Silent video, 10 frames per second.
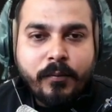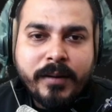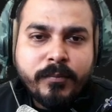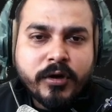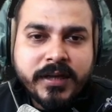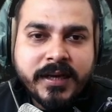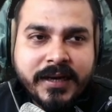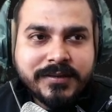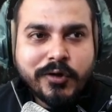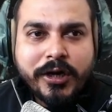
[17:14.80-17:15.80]
And one more thing,
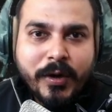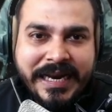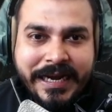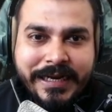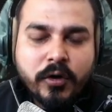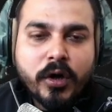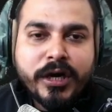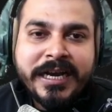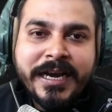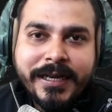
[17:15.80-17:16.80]
guys, not
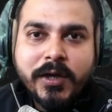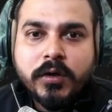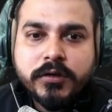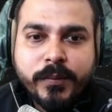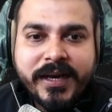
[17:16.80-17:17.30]
80:80 also,